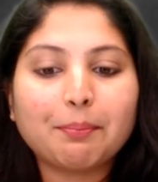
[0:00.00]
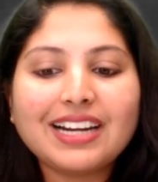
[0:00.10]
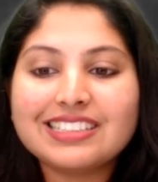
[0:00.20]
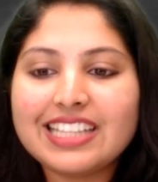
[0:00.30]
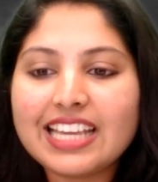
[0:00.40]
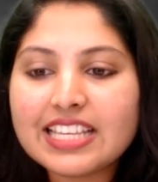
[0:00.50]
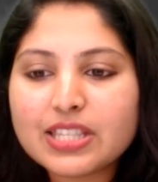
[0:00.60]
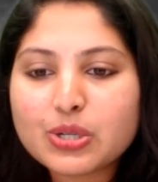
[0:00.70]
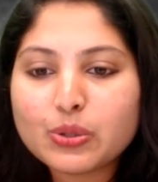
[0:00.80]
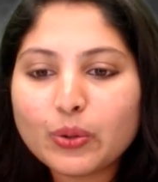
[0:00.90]
But these
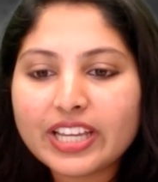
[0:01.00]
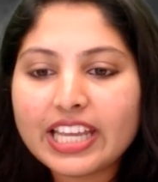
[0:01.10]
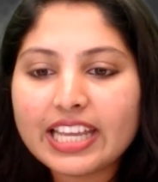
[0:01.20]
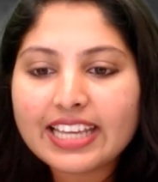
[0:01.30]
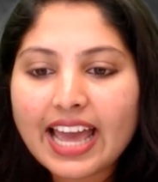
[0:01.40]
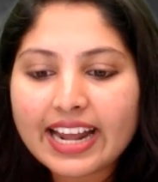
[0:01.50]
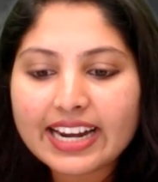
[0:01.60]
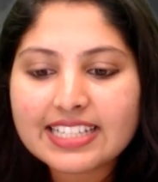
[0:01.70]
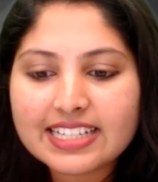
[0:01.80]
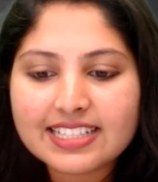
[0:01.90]
two key
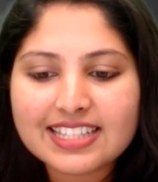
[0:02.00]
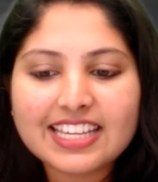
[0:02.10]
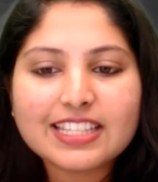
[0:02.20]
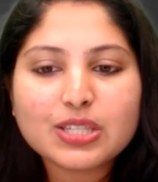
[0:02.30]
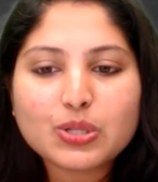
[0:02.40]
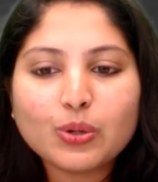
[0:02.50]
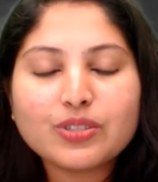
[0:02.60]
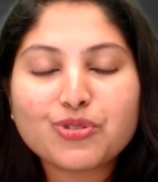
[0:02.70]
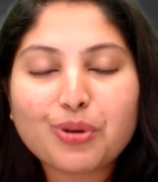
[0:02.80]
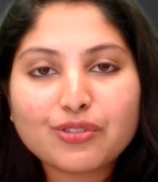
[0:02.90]
characters, these two
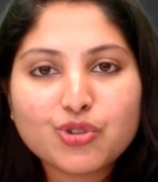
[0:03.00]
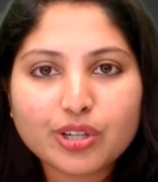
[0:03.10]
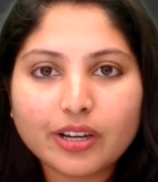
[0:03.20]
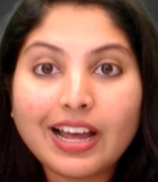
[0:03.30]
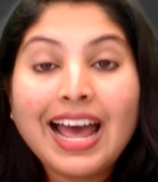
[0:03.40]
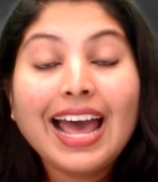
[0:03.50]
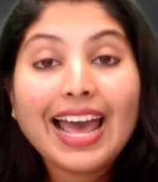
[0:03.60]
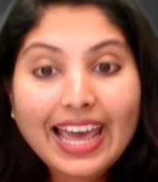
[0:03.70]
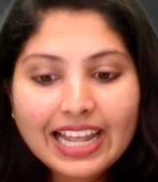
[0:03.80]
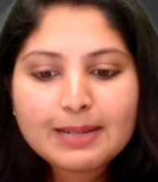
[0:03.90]
structure
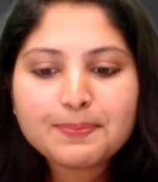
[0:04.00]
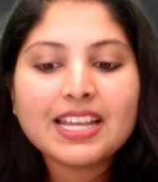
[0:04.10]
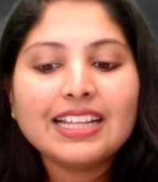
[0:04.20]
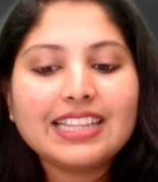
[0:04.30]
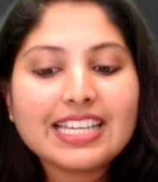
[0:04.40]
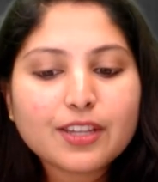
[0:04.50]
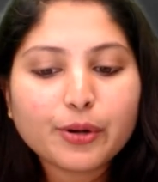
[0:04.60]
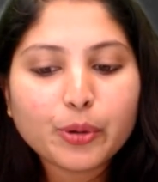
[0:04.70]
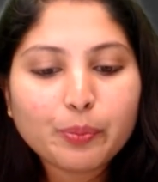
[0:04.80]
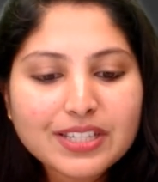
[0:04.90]
helps this
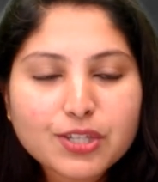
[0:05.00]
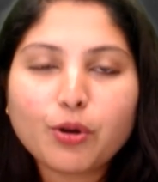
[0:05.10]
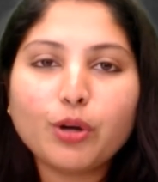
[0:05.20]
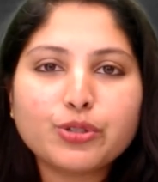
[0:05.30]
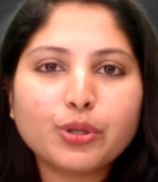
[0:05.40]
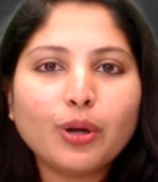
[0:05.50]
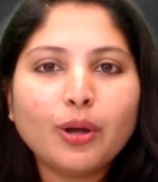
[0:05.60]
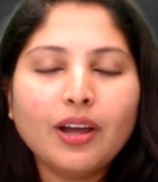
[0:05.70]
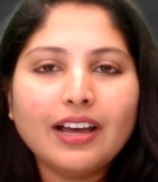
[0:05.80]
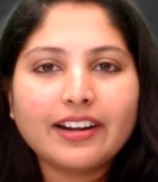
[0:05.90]
Rubisco to
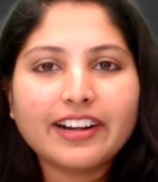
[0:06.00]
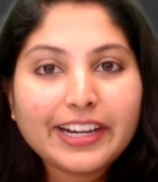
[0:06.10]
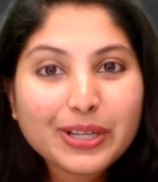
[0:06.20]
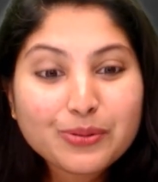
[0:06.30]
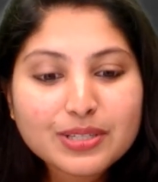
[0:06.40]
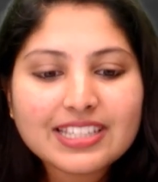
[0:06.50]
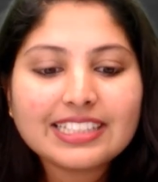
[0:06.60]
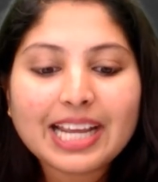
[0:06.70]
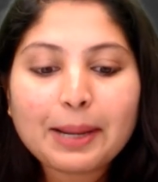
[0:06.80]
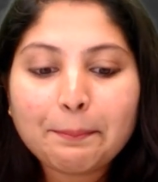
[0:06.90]
reduce the
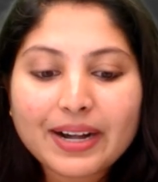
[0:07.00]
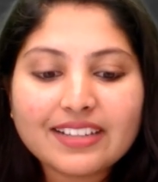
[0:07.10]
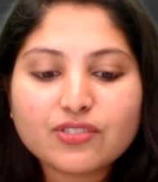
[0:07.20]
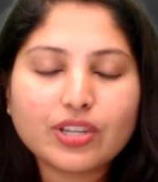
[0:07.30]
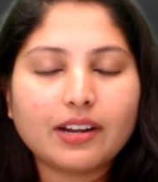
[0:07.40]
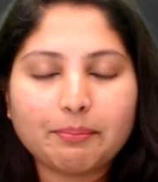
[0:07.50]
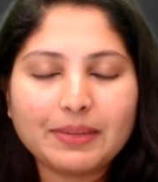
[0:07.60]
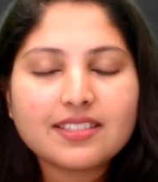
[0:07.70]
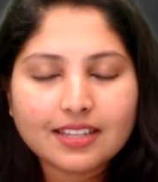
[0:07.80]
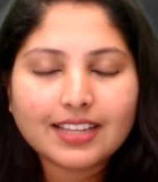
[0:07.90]
temperature,
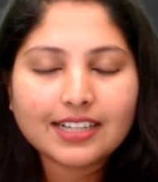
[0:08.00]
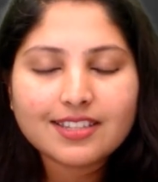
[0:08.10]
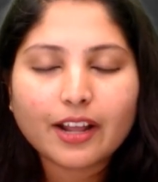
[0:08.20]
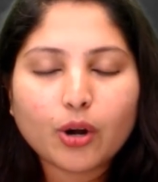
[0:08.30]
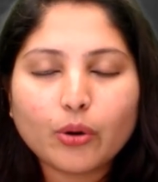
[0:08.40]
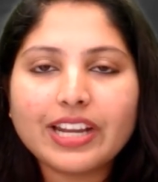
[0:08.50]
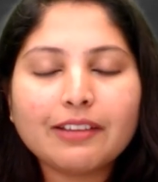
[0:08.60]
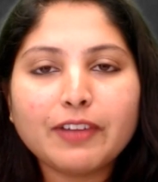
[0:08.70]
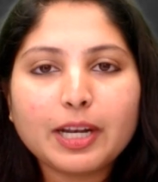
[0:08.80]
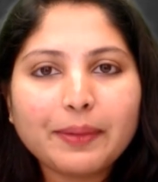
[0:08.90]
means that surrounding
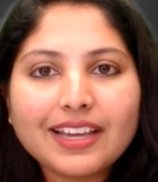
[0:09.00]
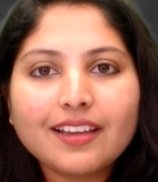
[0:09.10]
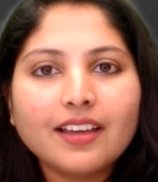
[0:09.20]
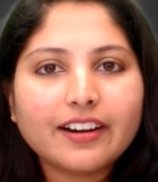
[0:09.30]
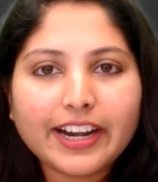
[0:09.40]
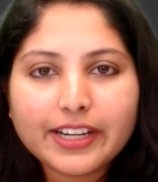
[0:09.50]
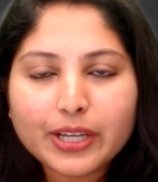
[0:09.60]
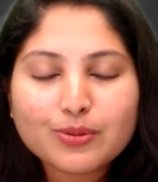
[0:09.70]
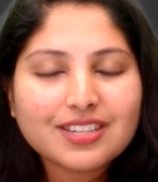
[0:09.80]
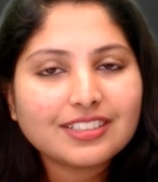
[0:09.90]
will be
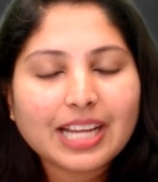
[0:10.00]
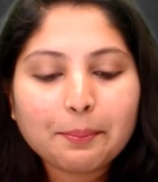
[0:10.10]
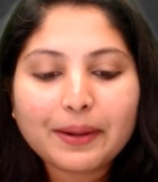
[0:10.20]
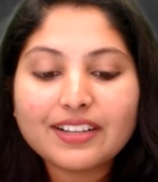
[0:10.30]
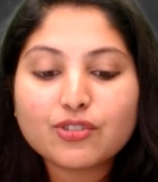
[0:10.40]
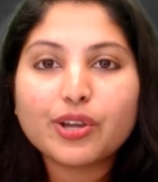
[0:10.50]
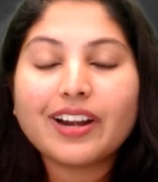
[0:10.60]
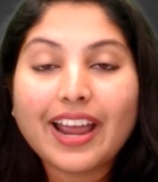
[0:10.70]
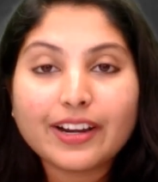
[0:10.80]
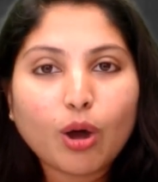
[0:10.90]
reduced temperature,
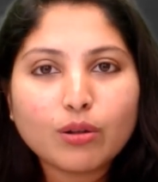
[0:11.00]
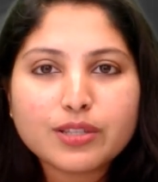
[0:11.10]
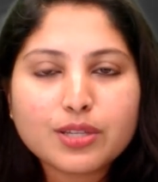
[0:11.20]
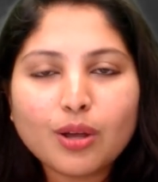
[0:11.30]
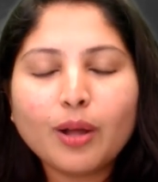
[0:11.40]
and also